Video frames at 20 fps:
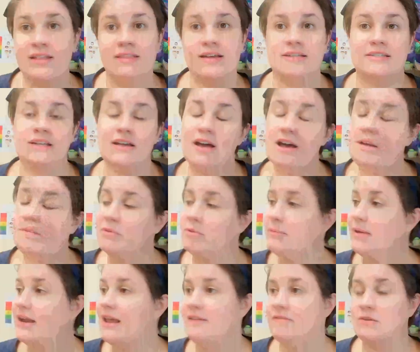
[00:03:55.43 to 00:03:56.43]
that's a
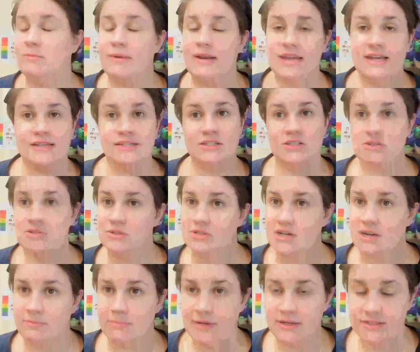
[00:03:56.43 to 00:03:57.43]
compliment. Everybody gets 2
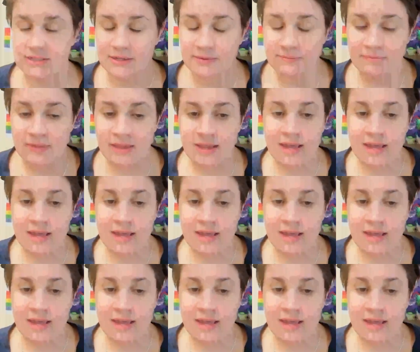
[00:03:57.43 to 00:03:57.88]
Starbucks.